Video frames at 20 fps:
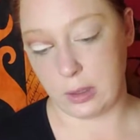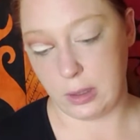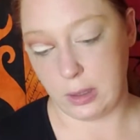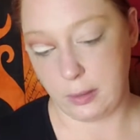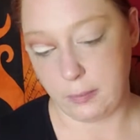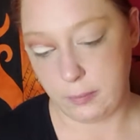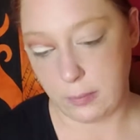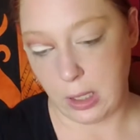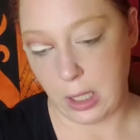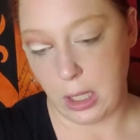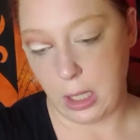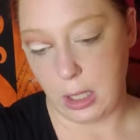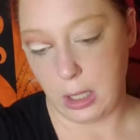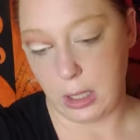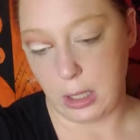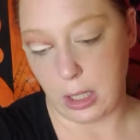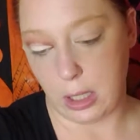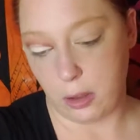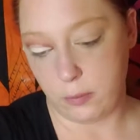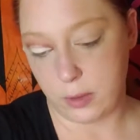Okay,
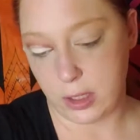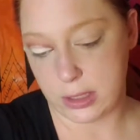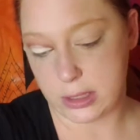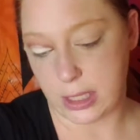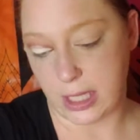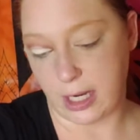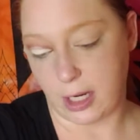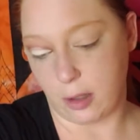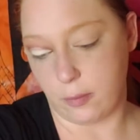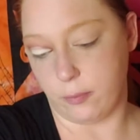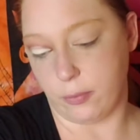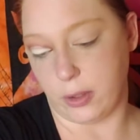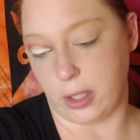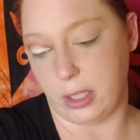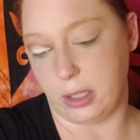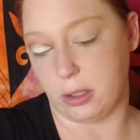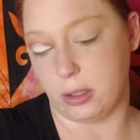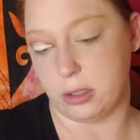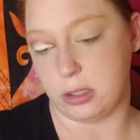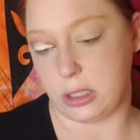now I'm going to take our
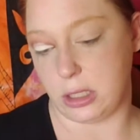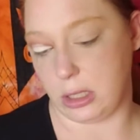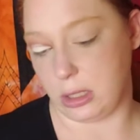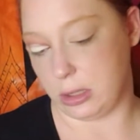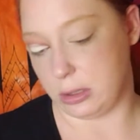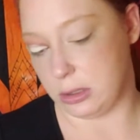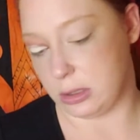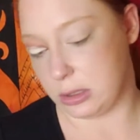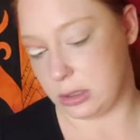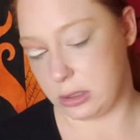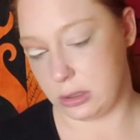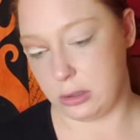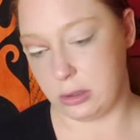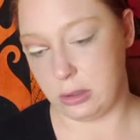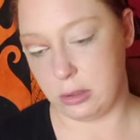brighter shades